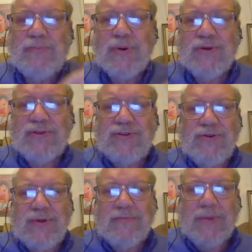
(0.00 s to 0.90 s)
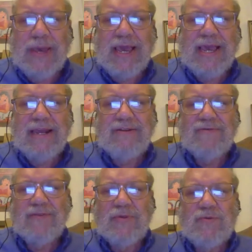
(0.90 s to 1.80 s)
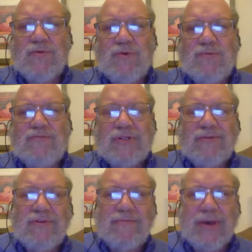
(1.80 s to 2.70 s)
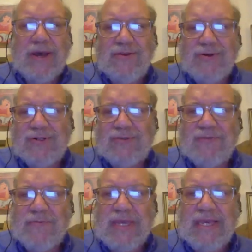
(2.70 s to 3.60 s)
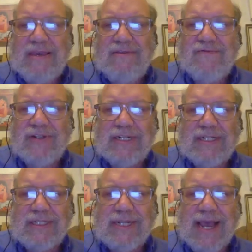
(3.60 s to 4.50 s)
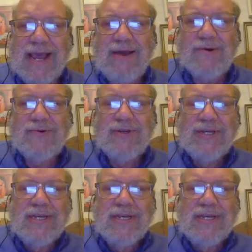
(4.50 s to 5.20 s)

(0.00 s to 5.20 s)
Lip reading: birthed you in pain from the wombs of the mothers from Eve until now,